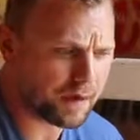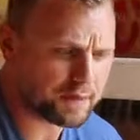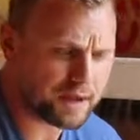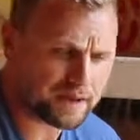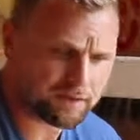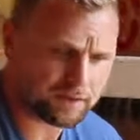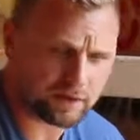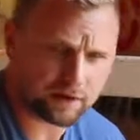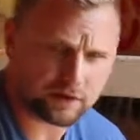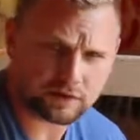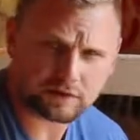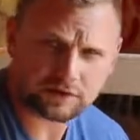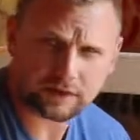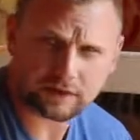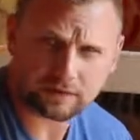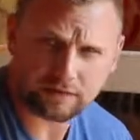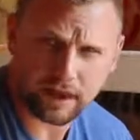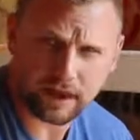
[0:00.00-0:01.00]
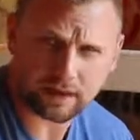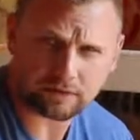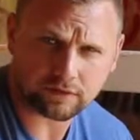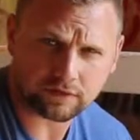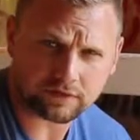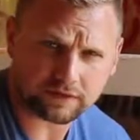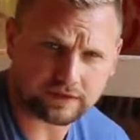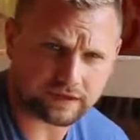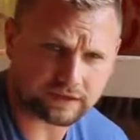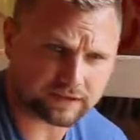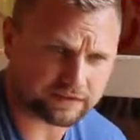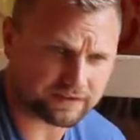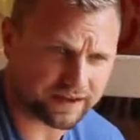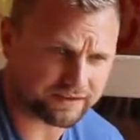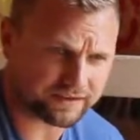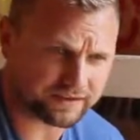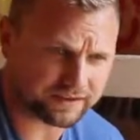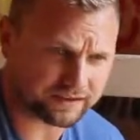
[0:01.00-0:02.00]
We have our other channel, Battle Drill 6. If
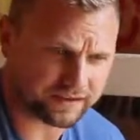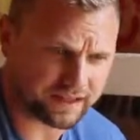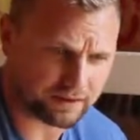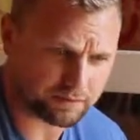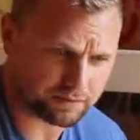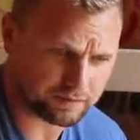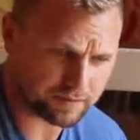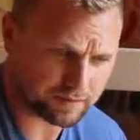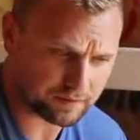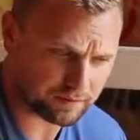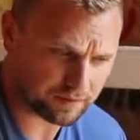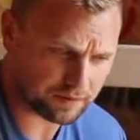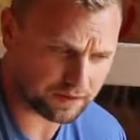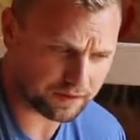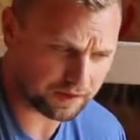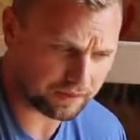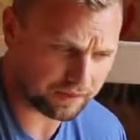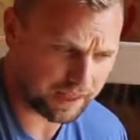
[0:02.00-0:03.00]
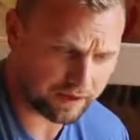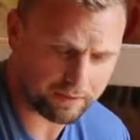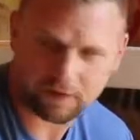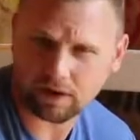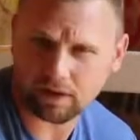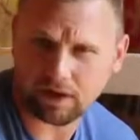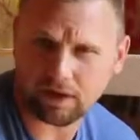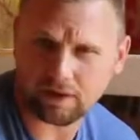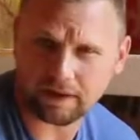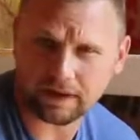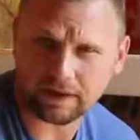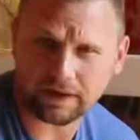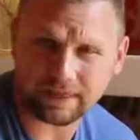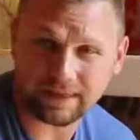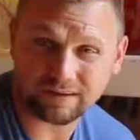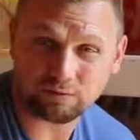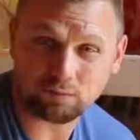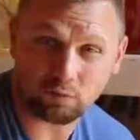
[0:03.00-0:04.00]
you haven't seen that one, we've been working on that one a lot
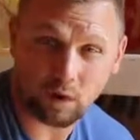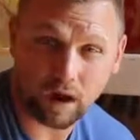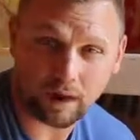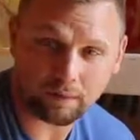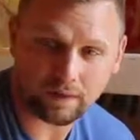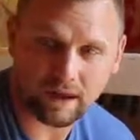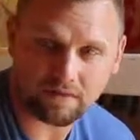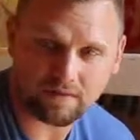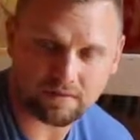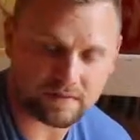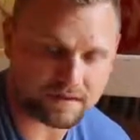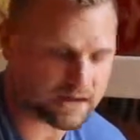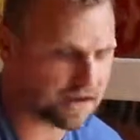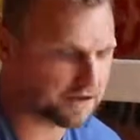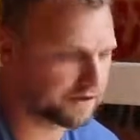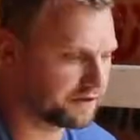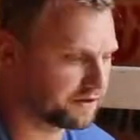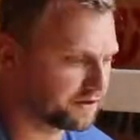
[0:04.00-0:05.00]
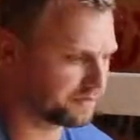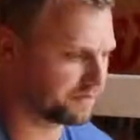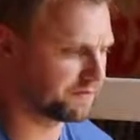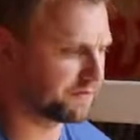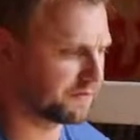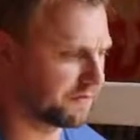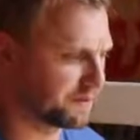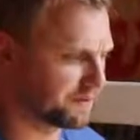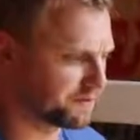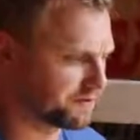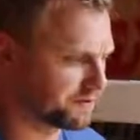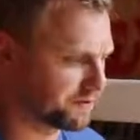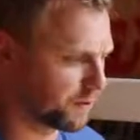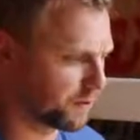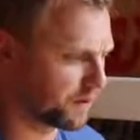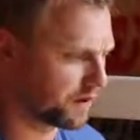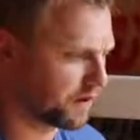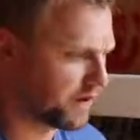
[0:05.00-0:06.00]
lately, and that's why we haven't been out here doing videos
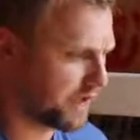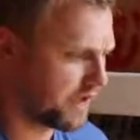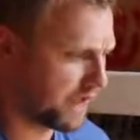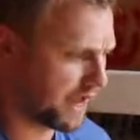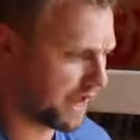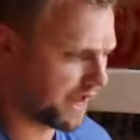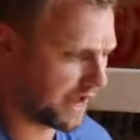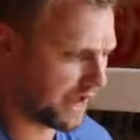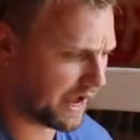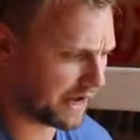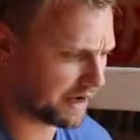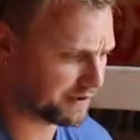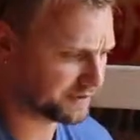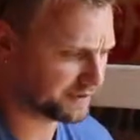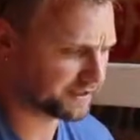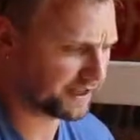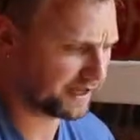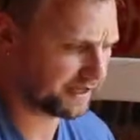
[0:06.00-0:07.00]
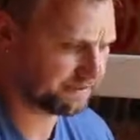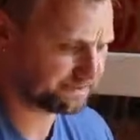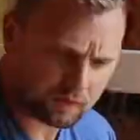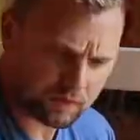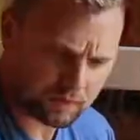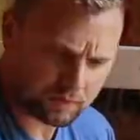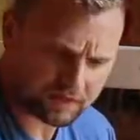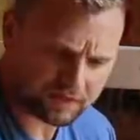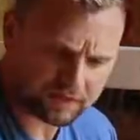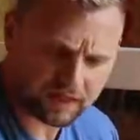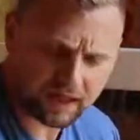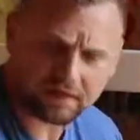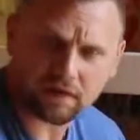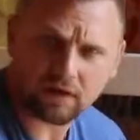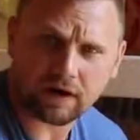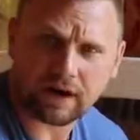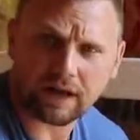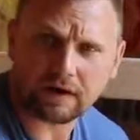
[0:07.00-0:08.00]
for Ironside. We still
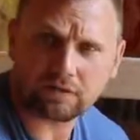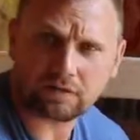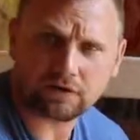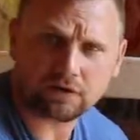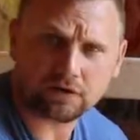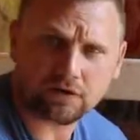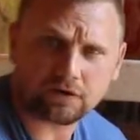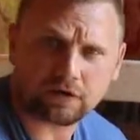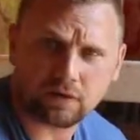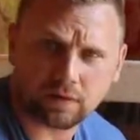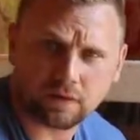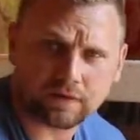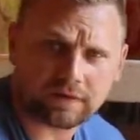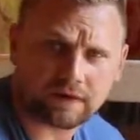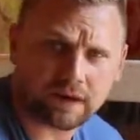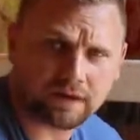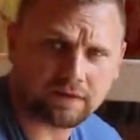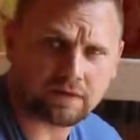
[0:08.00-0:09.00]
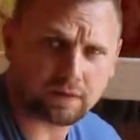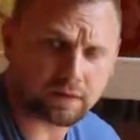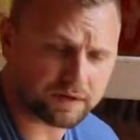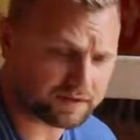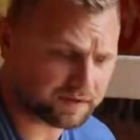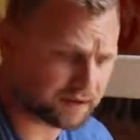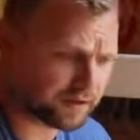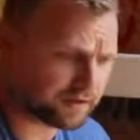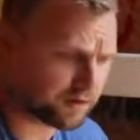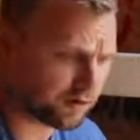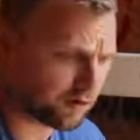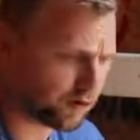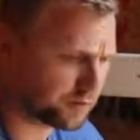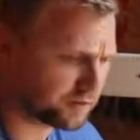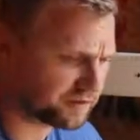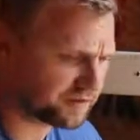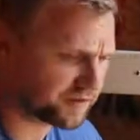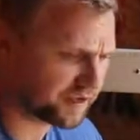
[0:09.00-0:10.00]
have our animals, though, so we still have our
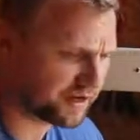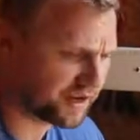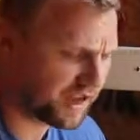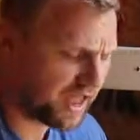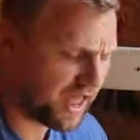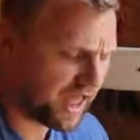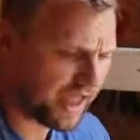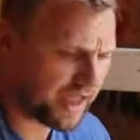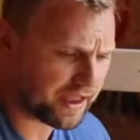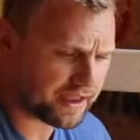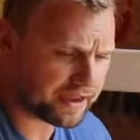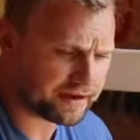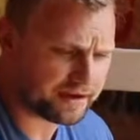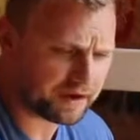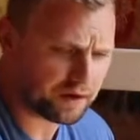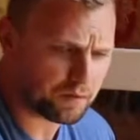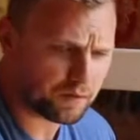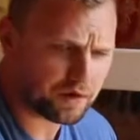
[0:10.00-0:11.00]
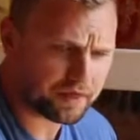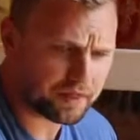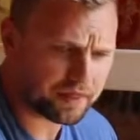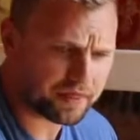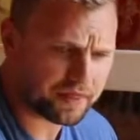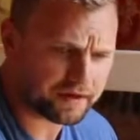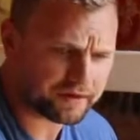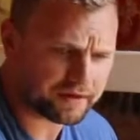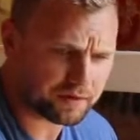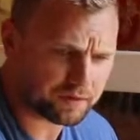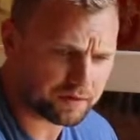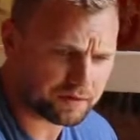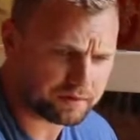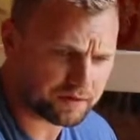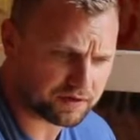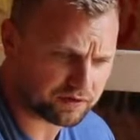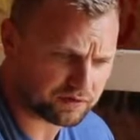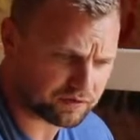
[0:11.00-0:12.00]
homestead. And one of the things that
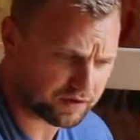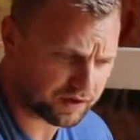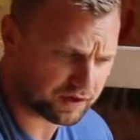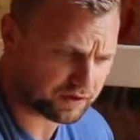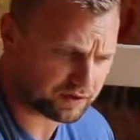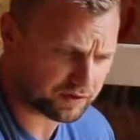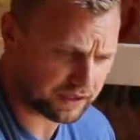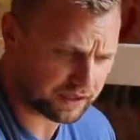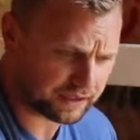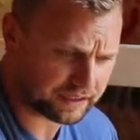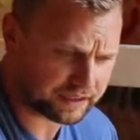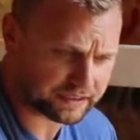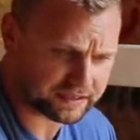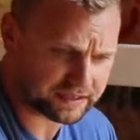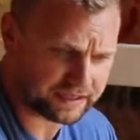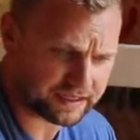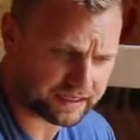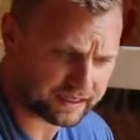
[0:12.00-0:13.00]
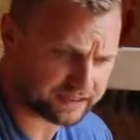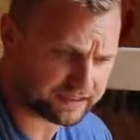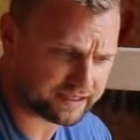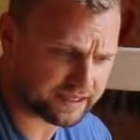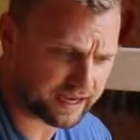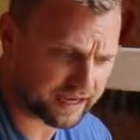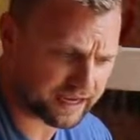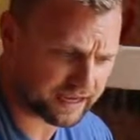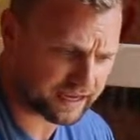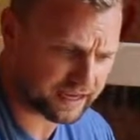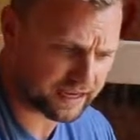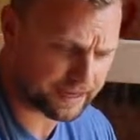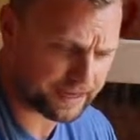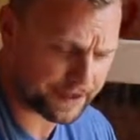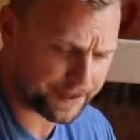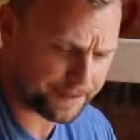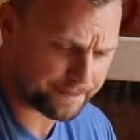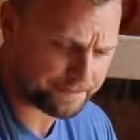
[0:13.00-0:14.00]
we've been trying to do lately is get
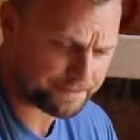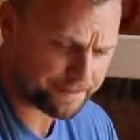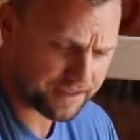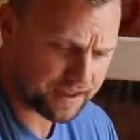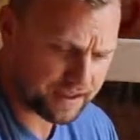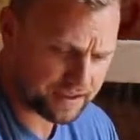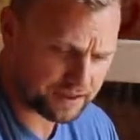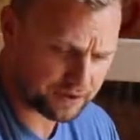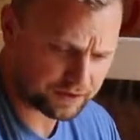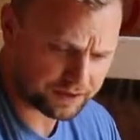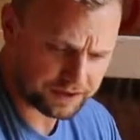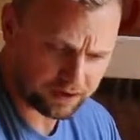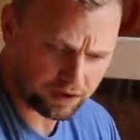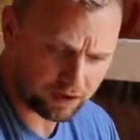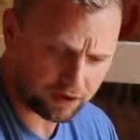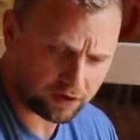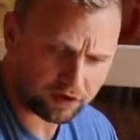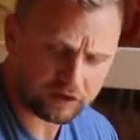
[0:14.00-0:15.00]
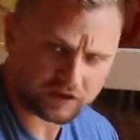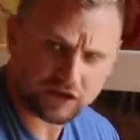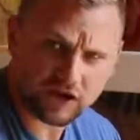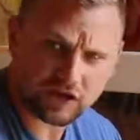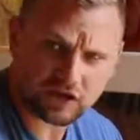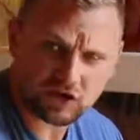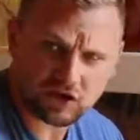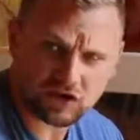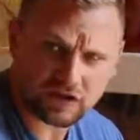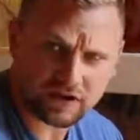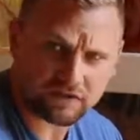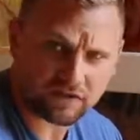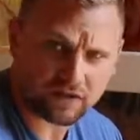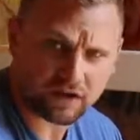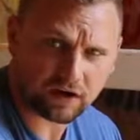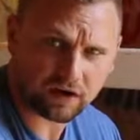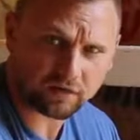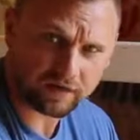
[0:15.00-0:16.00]
a get all our injections and
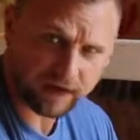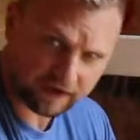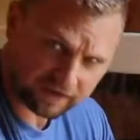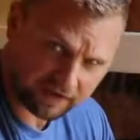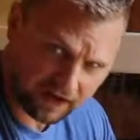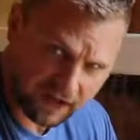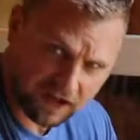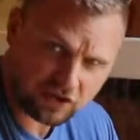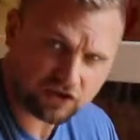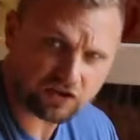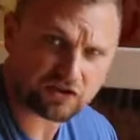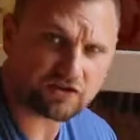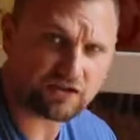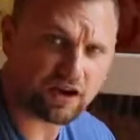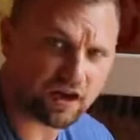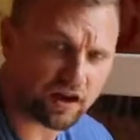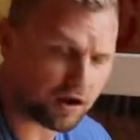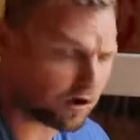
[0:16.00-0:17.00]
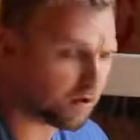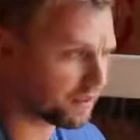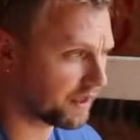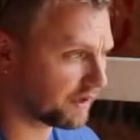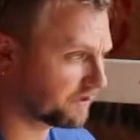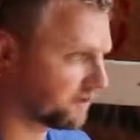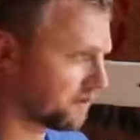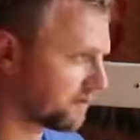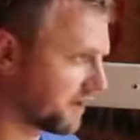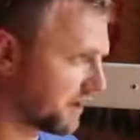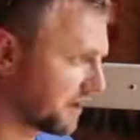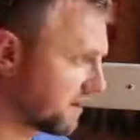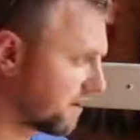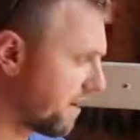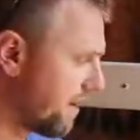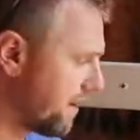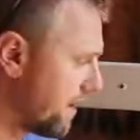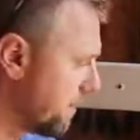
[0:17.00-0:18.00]
everything, our vaccinations done, all that stuff kind
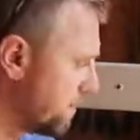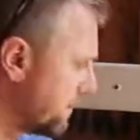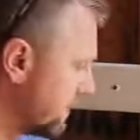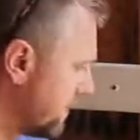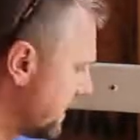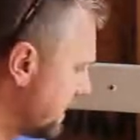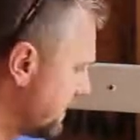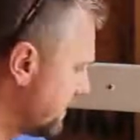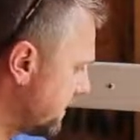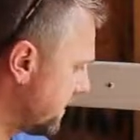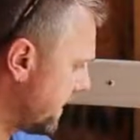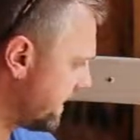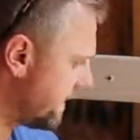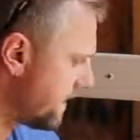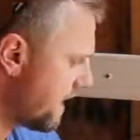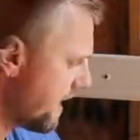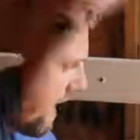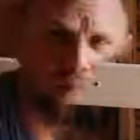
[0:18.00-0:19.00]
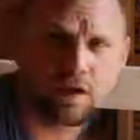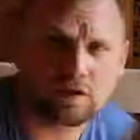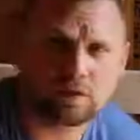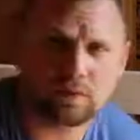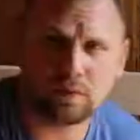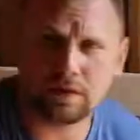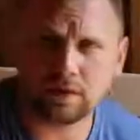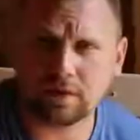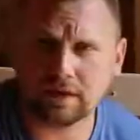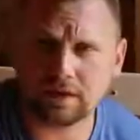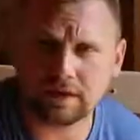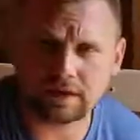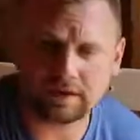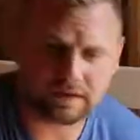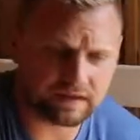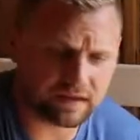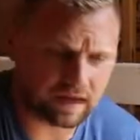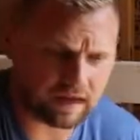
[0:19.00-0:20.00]
of caught up and done. So one of the
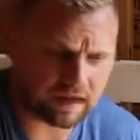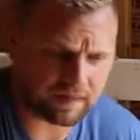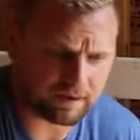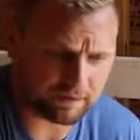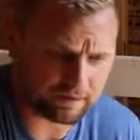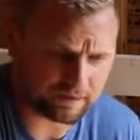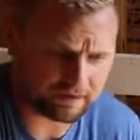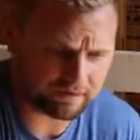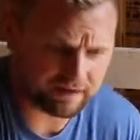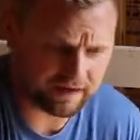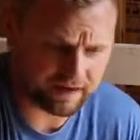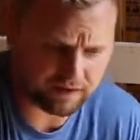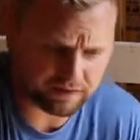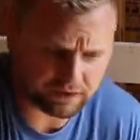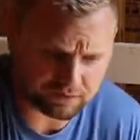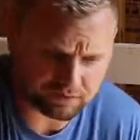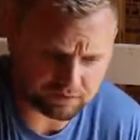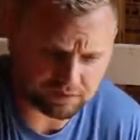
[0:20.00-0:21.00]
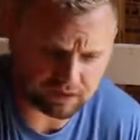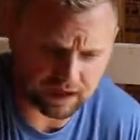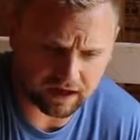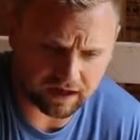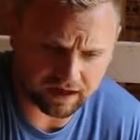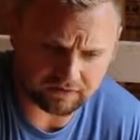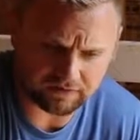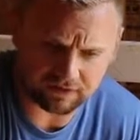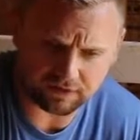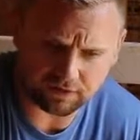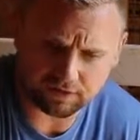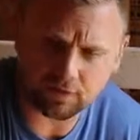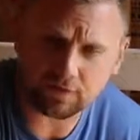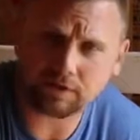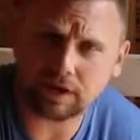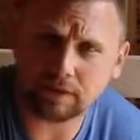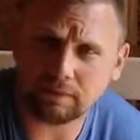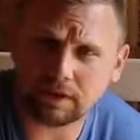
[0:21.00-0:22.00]
things that we found is that if it's your
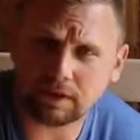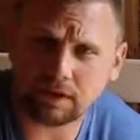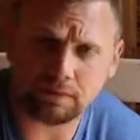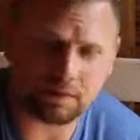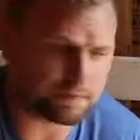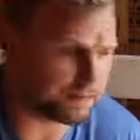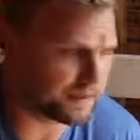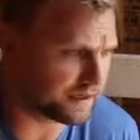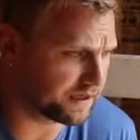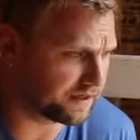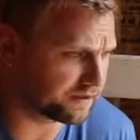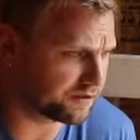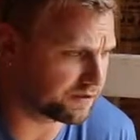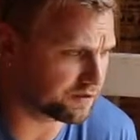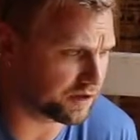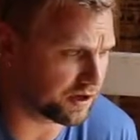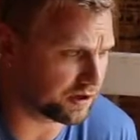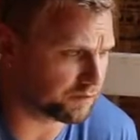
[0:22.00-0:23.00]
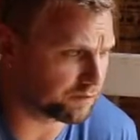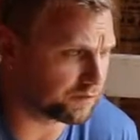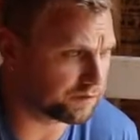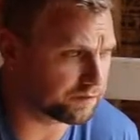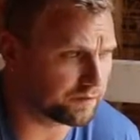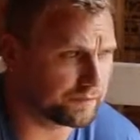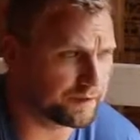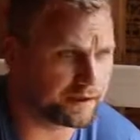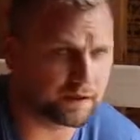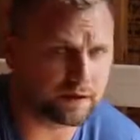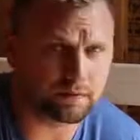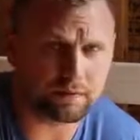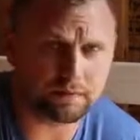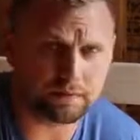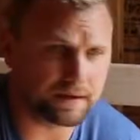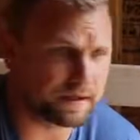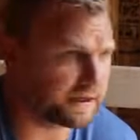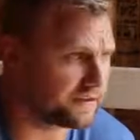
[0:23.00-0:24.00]
first time dealing with pigs and you're not real familiar
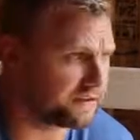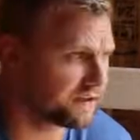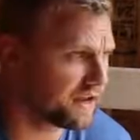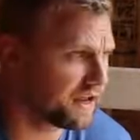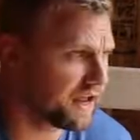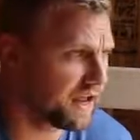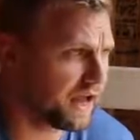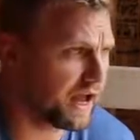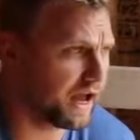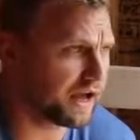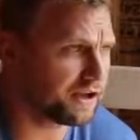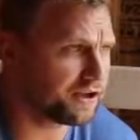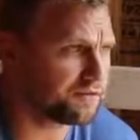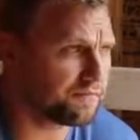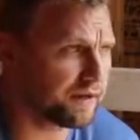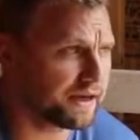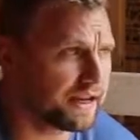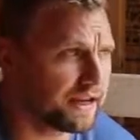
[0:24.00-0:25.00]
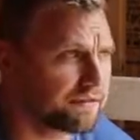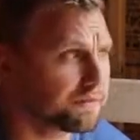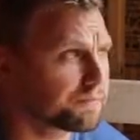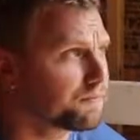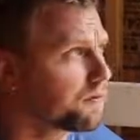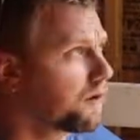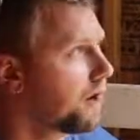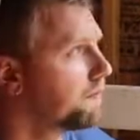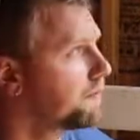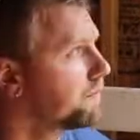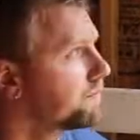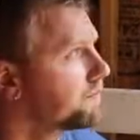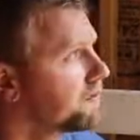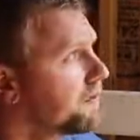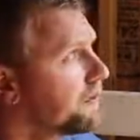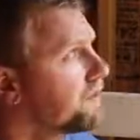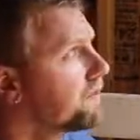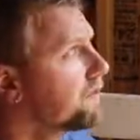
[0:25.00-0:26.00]
with pigs, you might have a problem.
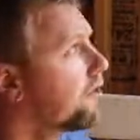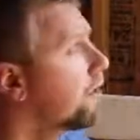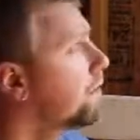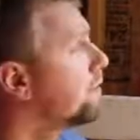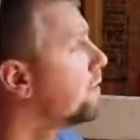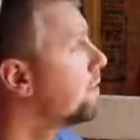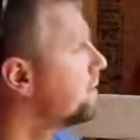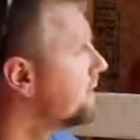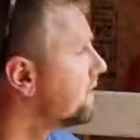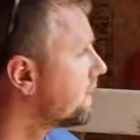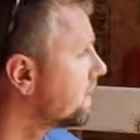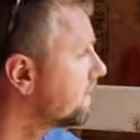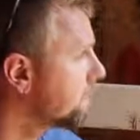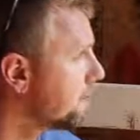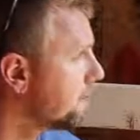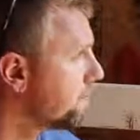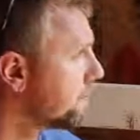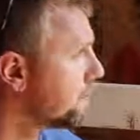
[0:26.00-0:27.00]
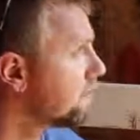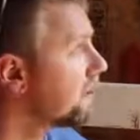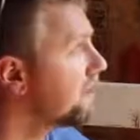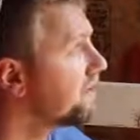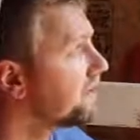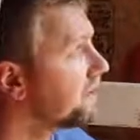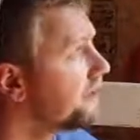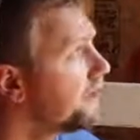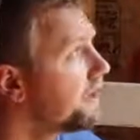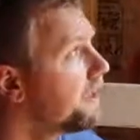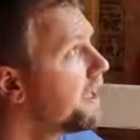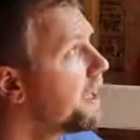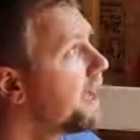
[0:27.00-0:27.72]
Sorry, these carpenter bees out here drive me crazy.